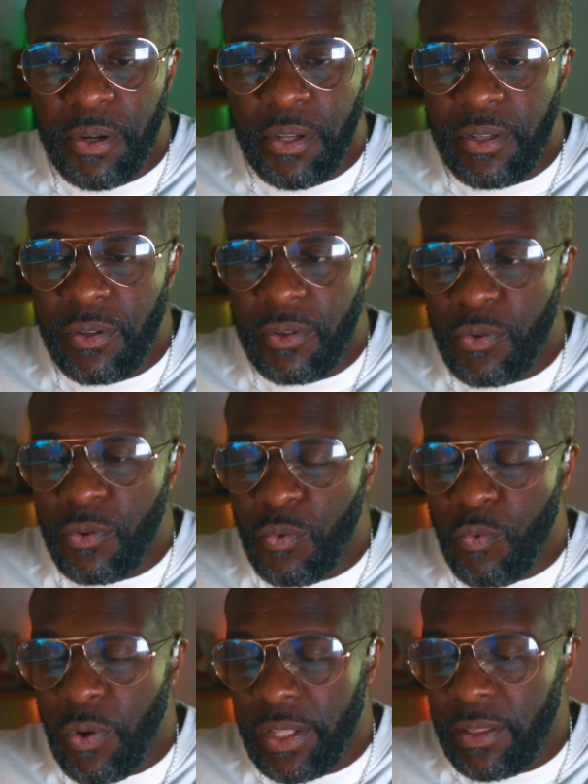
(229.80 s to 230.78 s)
But
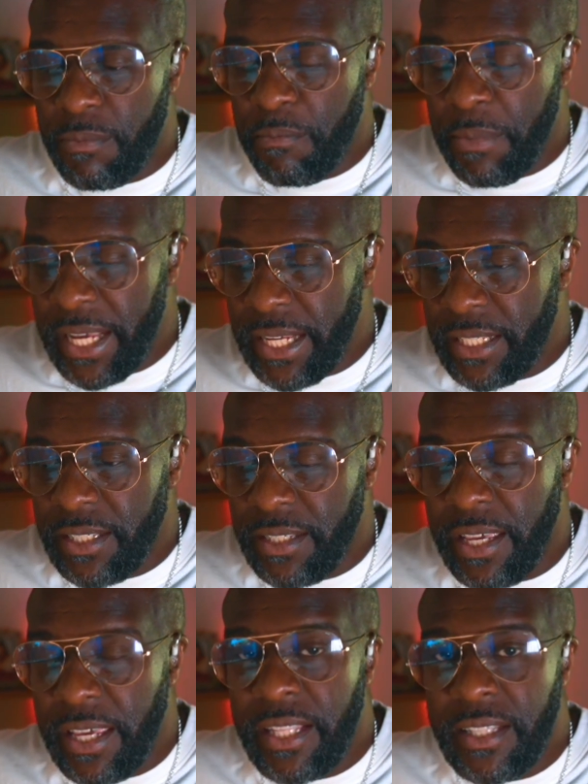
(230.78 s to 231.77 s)
what makes
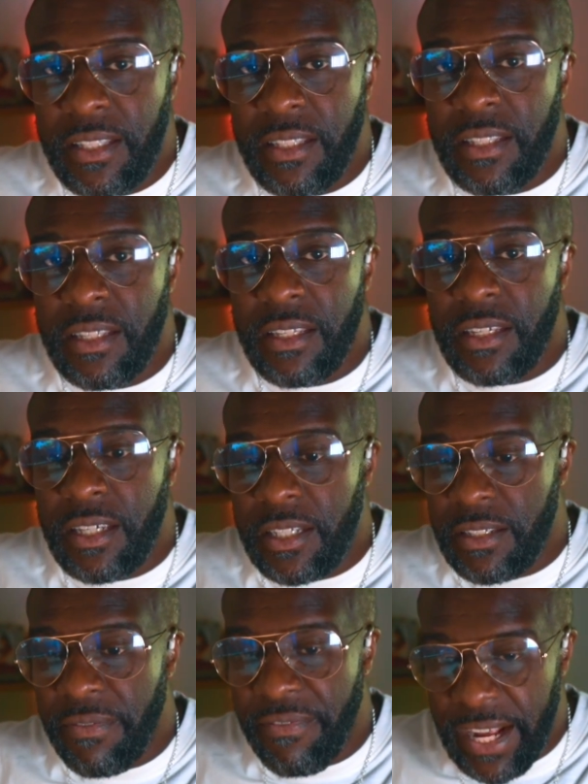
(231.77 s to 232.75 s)
the hit
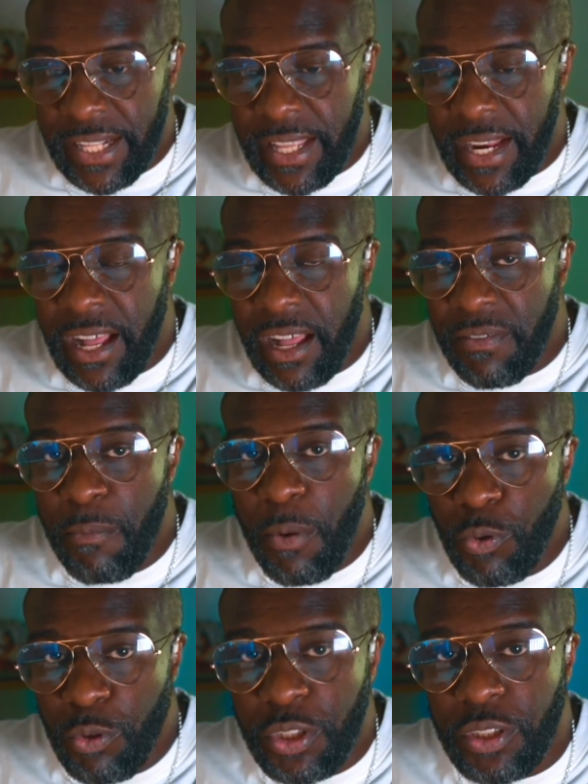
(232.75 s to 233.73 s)
is the fact that I have
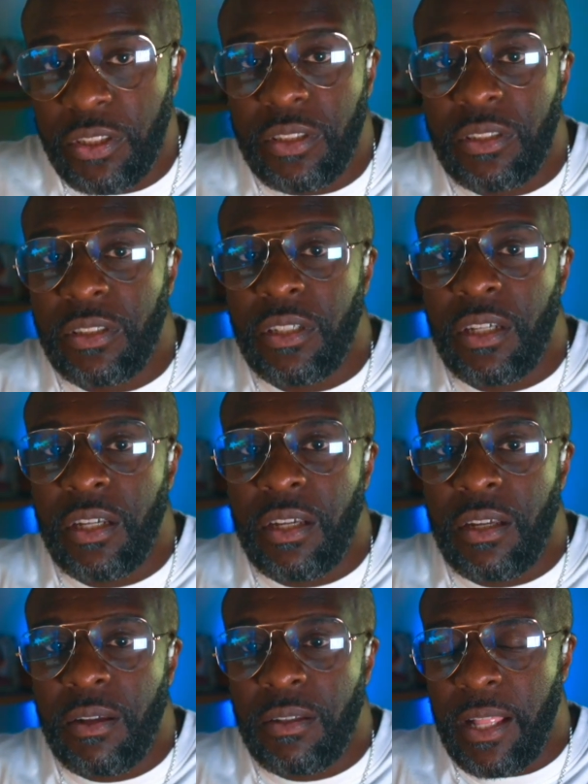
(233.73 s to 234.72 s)
emotions.
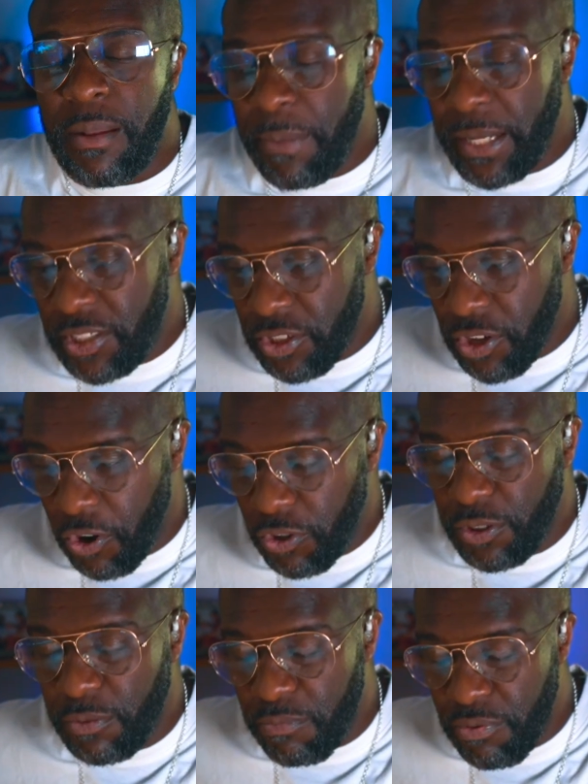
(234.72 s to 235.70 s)
That my
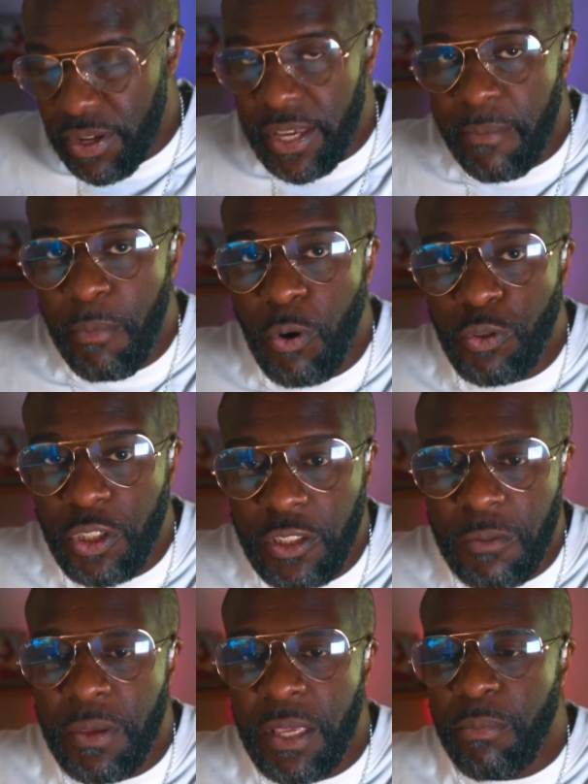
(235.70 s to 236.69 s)
songs bring
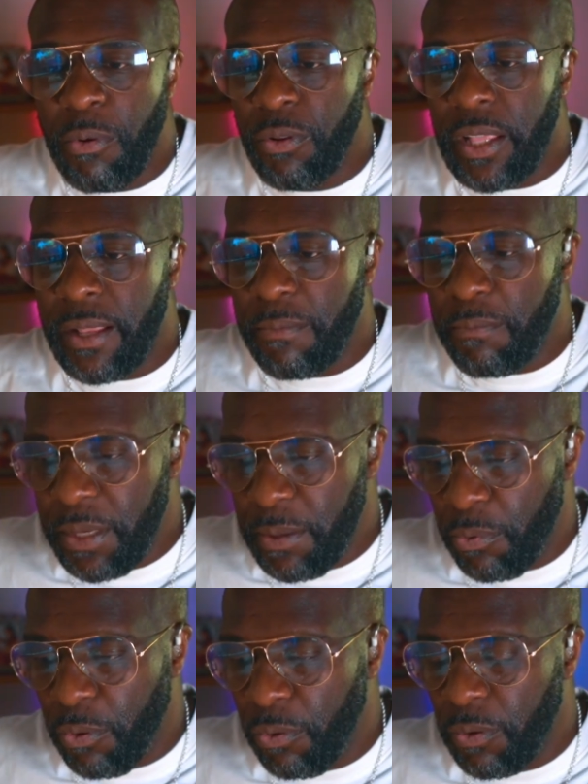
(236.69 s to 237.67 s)
emotion to people, and
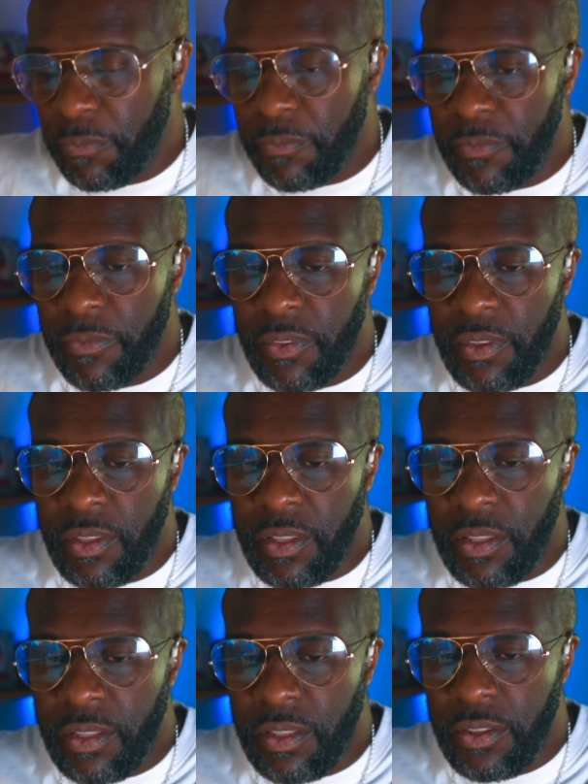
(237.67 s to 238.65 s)
people,
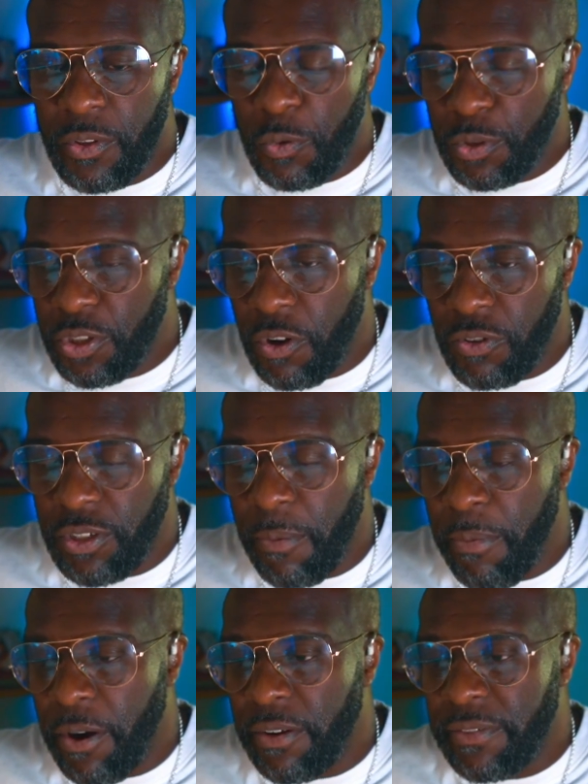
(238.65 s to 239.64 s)
those songs
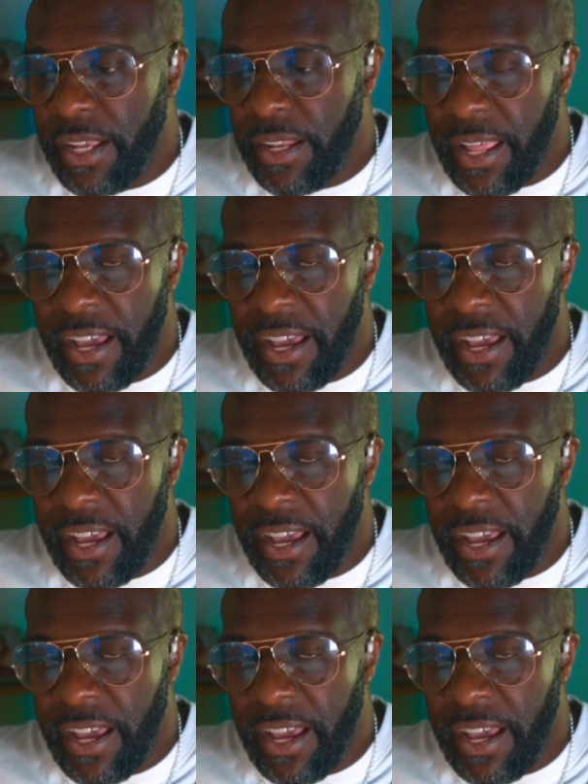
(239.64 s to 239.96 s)
are part of